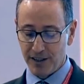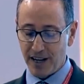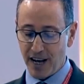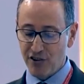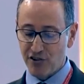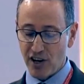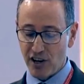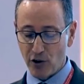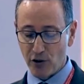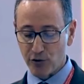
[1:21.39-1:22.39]
Yet
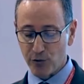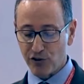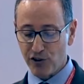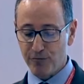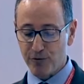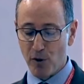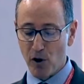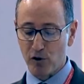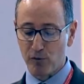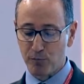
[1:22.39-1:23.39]
Asia has also achieved
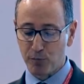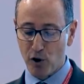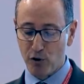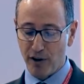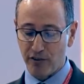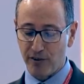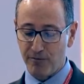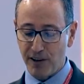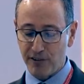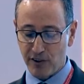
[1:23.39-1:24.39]
remarkable progress
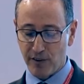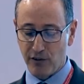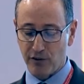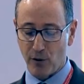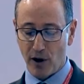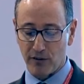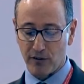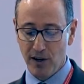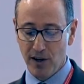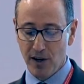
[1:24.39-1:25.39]
in facing these
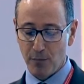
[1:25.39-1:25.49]
threats,